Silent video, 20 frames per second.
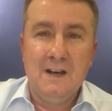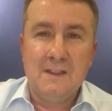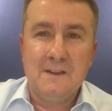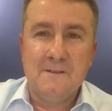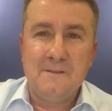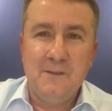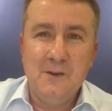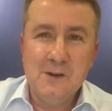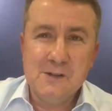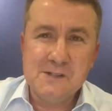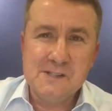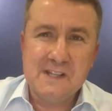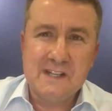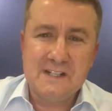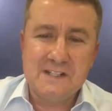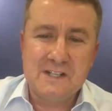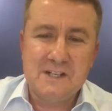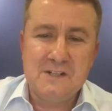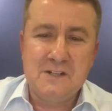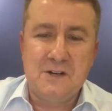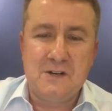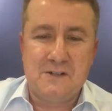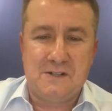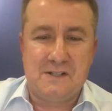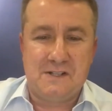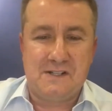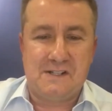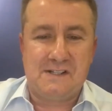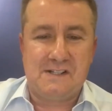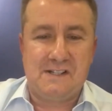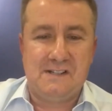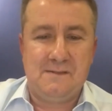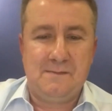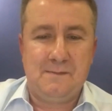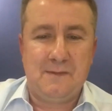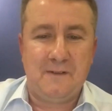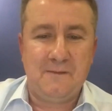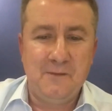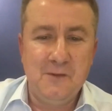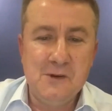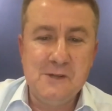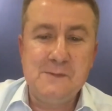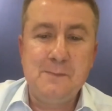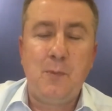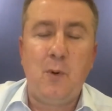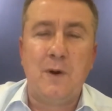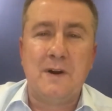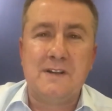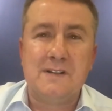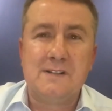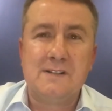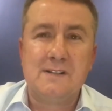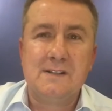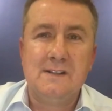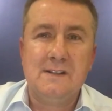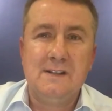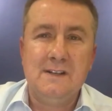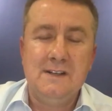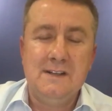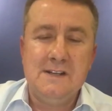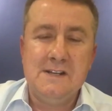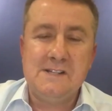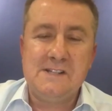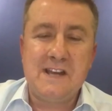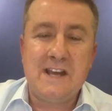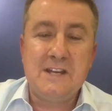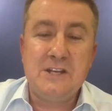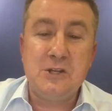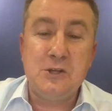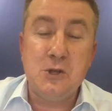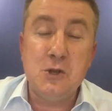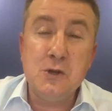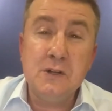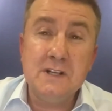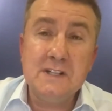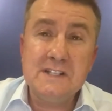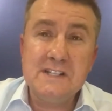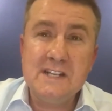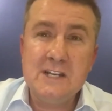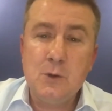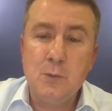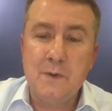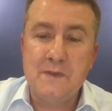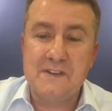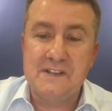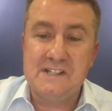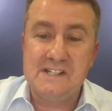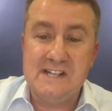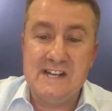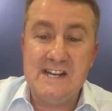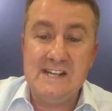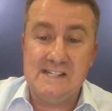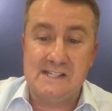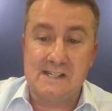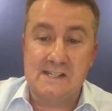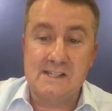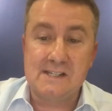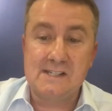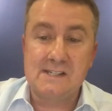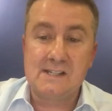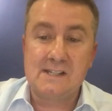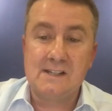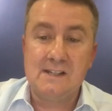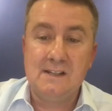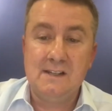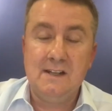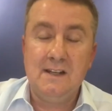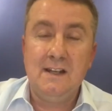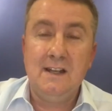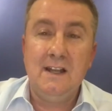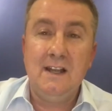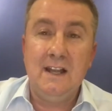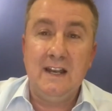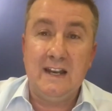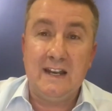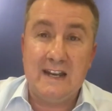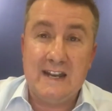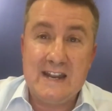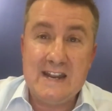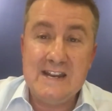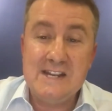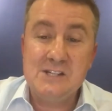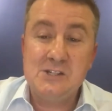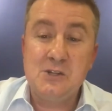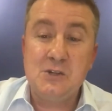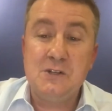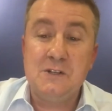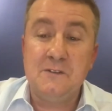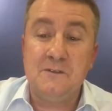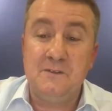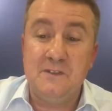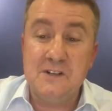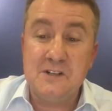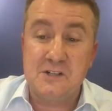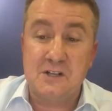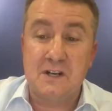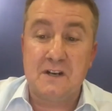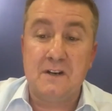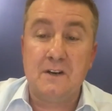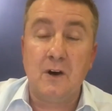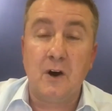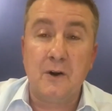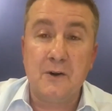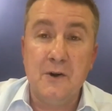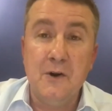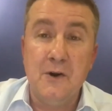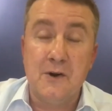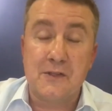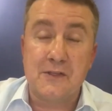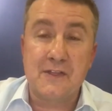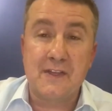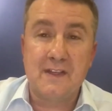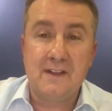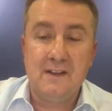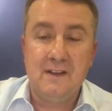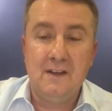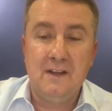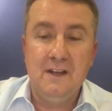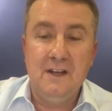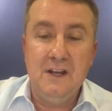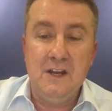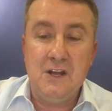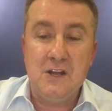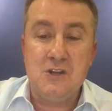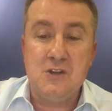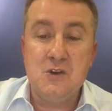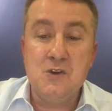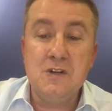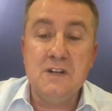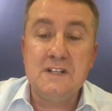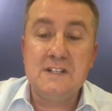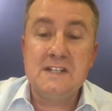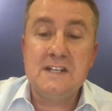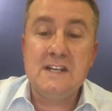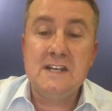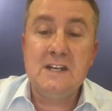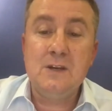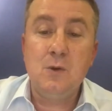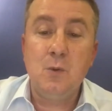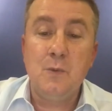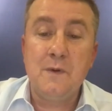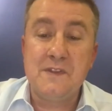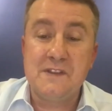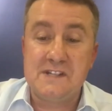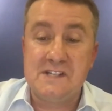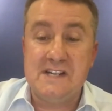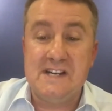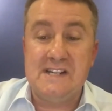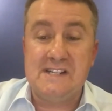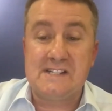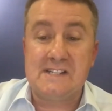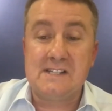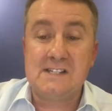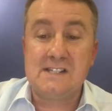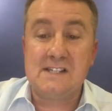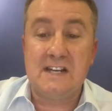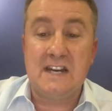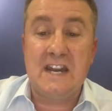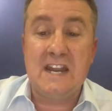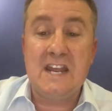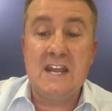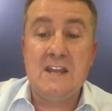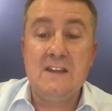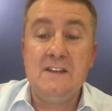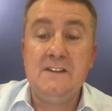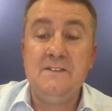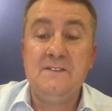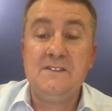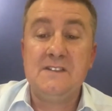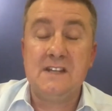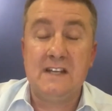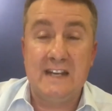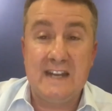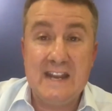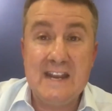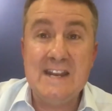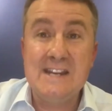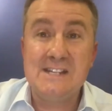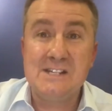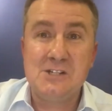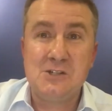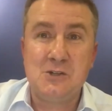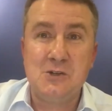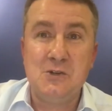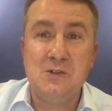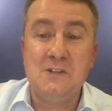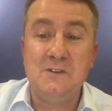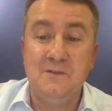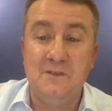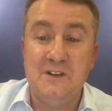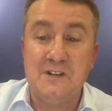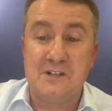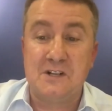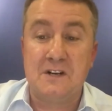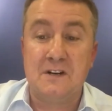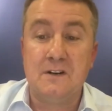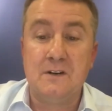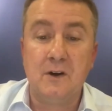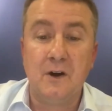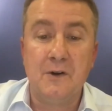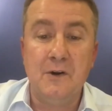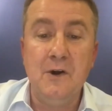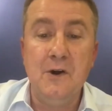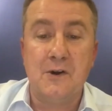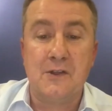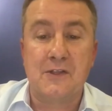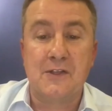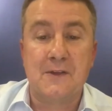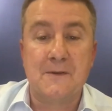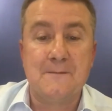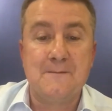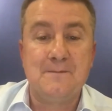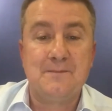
The first thing to notice, my first point, is that unity with Jesus leads to division on earth. Unity with Jesus leads to division on earth.